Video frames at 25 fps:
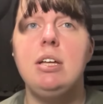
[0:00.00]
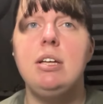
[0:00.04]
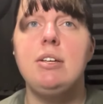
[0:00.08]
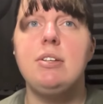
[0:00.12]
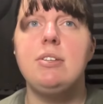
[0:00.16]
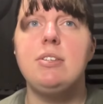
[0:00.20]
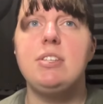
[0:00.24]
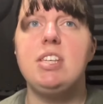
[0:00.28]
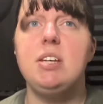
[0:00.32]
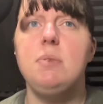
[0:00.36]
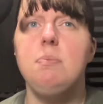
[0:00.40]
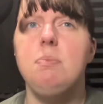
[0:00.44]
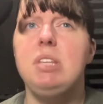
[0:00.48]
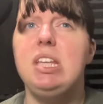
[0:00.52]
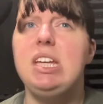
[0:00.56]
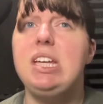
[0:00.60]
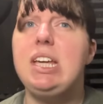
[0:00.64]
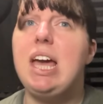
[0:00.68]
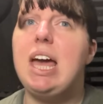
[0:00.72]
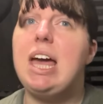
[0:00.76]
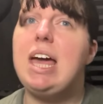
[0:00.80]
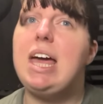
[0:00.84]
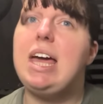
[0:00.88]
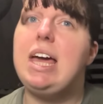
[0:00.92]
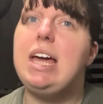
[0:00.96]

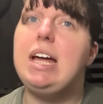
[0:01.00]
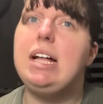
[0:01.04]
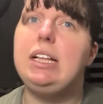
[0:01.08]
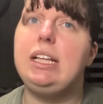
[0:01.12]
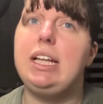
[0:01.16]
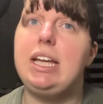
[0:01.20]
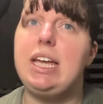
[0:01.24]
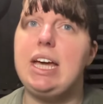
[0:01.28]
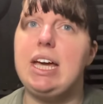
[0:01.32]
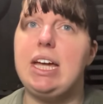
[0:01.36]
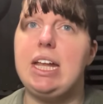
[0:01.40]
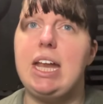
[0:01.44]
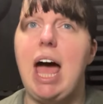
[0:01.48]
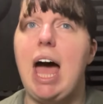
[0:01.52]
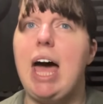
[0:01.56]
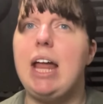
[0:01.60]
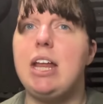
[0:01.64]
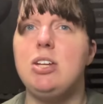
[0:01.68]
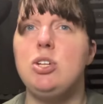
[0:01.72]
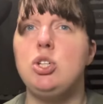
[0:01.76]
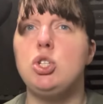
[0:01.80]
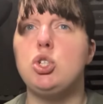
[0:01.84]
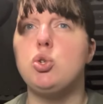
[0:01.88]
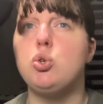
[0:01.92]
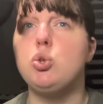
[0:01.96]
Something alien had
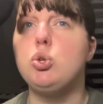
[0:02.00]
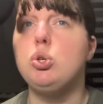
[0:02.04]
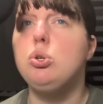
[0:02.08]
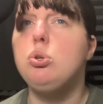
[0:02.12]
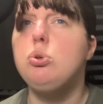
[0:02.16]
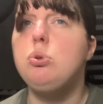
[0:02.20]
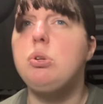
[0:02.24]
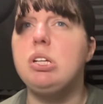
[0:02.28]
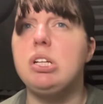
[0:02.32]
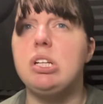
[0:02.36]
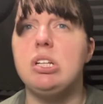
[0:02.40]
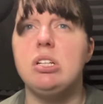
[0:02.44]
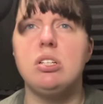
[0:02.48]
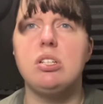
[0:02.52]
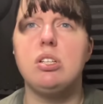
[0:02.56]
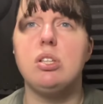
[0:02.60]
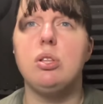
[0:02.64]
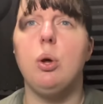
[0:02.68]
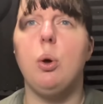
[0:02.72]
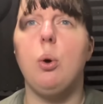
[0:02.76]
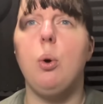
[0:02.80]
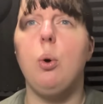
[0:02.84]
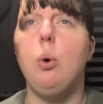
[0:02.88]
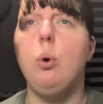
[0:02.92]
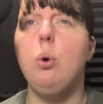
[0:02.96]
intruded into
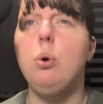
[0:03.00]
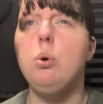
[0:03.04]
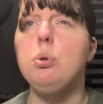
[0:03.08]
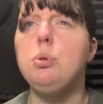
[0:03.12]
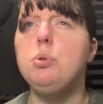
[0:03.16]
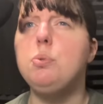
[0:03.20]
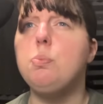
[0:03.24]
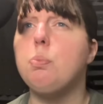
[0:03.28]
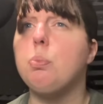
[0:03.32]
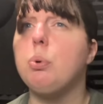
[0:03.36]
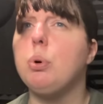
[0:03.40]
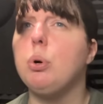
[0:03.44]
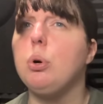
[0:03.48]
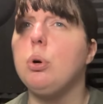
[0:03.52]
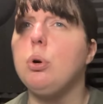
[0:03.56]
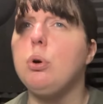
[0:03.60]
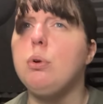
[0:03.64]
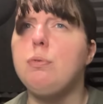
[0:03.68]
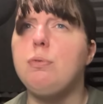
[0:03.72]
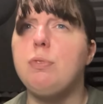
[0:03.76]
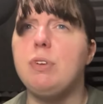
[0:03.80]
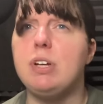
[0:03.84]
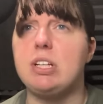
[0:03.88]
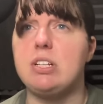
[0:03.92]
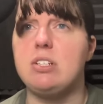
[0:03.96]
the old
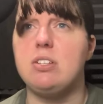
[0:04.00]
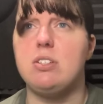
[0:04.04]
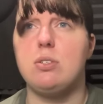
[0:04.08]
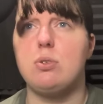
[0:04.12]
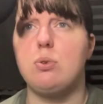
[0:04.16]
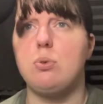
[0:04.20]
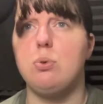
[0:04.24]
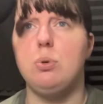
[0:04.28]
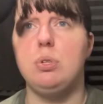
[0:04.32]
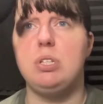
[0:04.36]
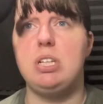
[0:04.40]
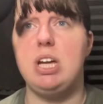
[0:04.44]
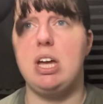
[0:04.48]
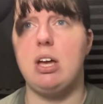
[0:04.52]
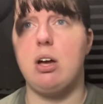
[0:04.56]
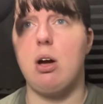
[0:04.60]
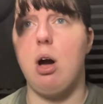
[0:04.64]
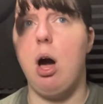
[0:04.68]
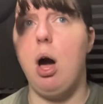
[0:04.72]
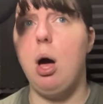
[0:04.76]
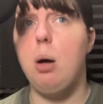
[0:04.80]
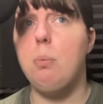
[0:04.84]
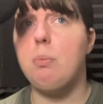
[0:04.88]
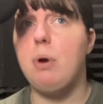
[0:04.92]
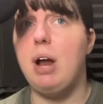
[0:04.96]
perfect school-day
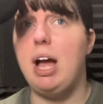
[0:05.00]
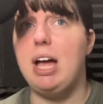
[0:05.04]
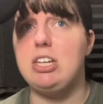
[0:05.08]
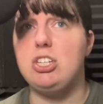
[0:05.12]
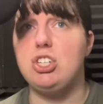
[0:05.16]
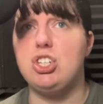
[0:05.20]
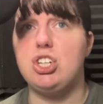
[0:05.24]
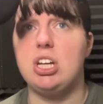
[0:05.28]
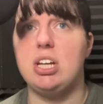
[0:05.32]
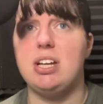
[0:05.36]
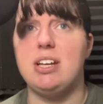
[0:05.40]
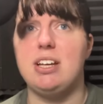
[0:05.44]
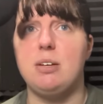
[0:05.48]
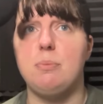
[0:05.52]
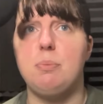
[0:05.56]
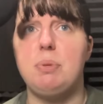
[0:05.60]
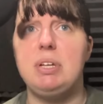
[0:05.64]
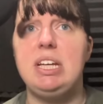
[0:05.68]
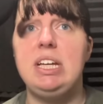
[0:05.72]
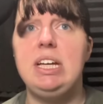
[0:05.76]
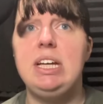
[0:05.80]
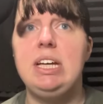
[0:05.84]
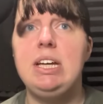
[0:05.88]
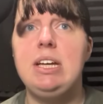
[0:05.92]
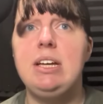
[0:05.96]
comradeship,
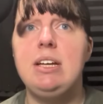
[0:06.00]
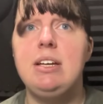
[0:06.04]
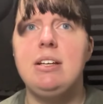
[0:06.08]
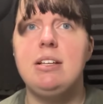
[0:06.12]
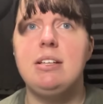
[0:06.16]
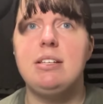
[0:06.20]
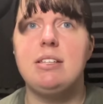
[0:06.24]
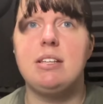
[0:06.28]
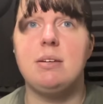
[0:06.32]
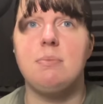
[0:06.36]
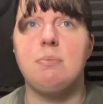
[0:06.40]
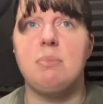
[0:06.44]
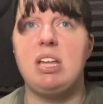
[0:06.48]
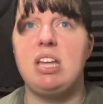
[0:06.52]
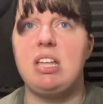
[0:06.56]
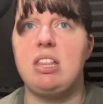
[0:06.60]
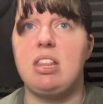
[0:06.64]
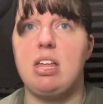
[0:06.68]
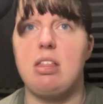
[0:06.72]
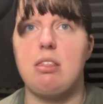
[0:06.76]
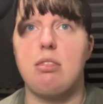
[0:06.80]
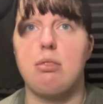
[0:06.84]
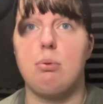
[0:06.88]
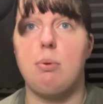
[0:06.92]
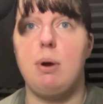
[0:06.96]
something
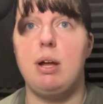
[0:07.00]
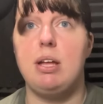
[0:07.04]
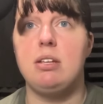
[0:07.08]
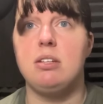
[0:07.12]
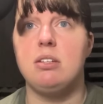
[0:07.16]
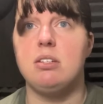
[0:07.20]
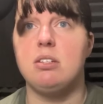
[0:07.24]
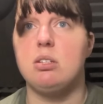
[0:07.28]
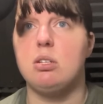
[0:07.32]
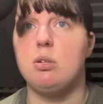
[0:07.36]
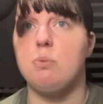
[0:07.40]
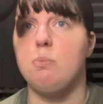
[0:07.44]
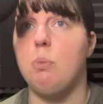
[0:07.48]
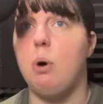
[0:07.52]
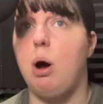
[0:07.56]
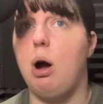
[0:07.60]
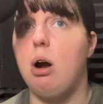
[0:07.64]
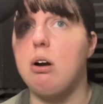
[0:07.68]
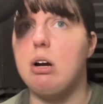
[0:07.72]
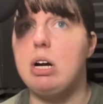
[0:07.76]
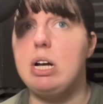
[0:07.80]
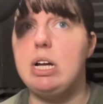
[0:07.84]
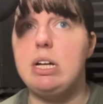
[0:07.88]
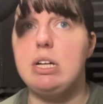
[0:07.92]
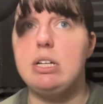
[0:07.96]
that threatened to
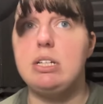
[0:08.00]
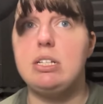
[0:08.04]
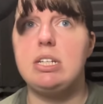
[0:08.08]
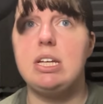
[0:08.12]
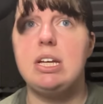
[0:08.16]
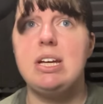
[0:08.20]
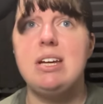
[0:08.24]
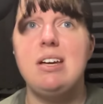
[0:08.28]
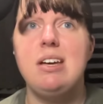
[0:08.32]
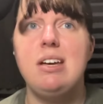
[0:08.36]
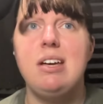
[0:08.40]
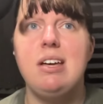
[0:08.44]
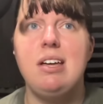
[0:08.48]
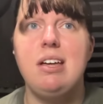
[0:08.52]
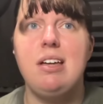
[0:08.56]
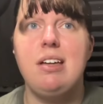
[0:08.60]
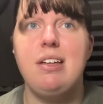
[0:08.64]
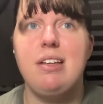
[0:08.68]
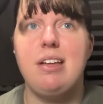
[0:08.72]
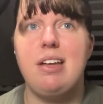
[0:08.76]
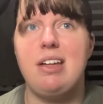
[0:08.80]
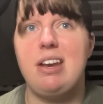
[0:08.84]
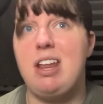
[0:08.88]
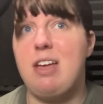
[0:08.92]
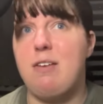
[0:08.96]
mar it,
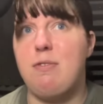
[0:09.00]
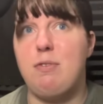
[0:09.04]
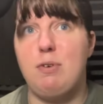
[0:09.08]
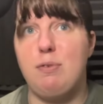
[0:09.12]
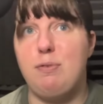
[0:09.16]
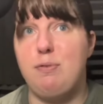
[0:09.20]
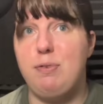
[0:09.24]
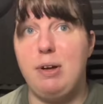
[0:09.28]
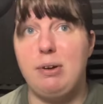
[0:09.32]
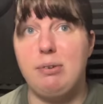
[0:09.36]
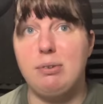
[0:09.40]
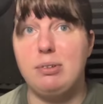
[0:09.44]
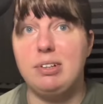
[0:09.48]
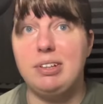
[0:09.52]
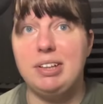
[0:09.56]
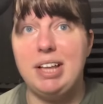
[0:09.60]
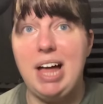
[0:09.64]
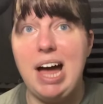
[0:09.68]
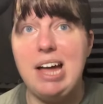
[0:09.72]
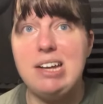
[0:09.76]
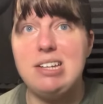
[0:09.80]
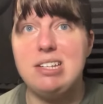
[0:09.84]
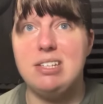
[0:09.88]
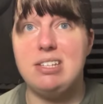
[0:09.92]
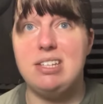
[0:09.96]
I never felt
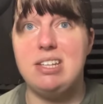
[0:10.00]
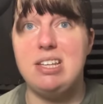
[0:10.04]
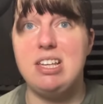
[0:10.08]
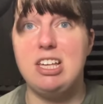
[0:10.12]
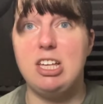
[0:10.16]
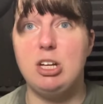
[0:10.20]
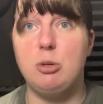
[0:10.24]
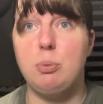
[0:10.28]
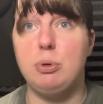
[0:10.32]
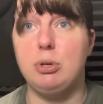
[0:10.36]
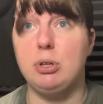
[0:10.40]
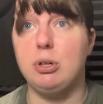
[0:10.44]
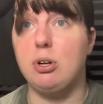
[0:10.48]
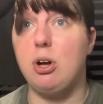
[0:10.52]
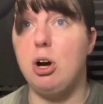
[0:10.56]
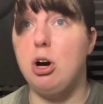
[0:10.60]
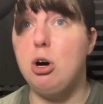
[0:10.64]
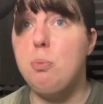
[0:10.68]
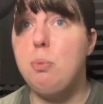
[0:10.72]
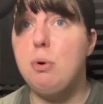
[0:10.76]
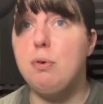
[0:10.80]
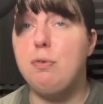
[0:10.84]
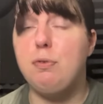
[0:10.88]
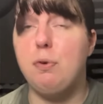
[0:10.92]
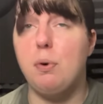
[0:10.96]
glad to see Gilbert go
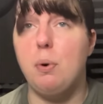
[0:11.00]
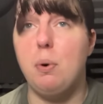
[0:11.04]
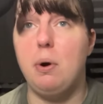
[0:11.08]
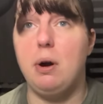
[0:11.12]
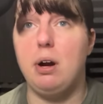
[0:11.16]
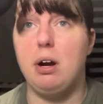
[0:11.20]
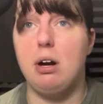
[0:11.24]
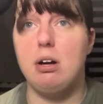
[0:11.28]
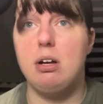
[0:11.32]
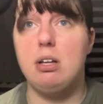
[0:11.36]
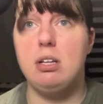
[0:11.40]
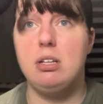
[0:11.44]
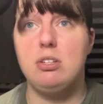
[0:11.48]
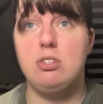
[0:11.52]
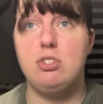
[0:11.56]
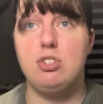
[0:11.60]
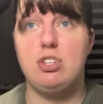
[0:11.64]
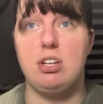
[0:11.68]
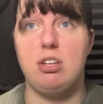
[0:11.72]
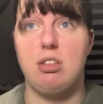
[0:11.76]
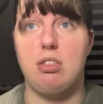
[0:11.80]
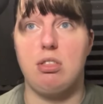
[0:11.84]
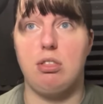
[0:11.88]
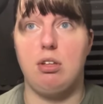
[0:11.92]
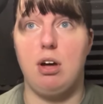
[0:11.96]
before,
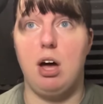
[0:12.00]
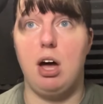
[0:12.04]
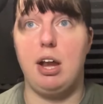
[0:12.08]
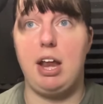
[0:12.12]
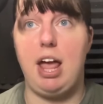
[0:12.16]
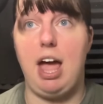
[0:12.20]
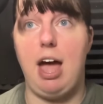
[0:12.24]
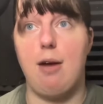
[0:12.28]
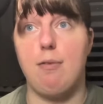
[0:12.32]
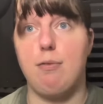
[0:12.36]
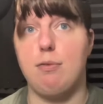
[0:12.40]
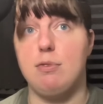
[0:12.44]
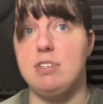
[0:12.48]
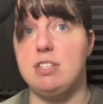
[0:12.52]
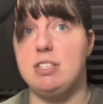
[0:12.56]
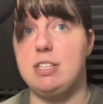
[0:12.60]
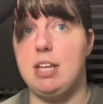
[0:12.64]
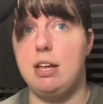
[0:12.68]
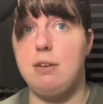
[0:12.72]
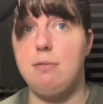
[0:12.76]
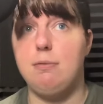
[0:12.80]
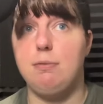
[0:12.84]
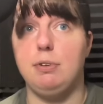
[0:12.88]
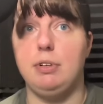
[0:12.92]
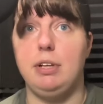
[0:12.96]
she thought half
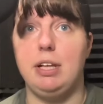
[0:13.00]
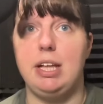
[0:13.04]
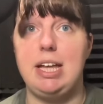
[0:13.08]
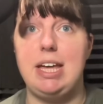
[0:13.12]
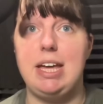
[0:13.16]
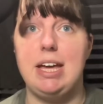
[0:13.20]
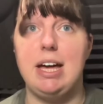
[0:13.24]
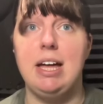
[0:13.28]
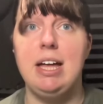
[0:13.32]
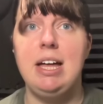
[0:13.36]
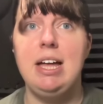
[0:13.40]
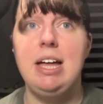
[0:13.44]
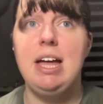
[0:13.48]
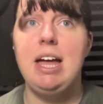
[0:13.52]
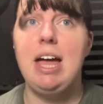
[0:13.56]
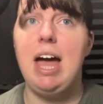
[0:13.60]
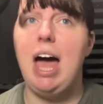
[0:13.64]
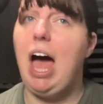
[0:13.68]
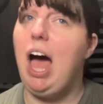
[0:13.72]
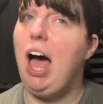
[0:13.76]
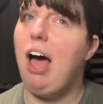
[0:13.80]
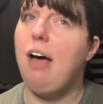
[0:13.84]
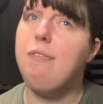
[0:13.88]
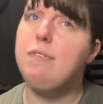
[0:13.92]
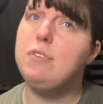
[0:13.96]
resentfully, half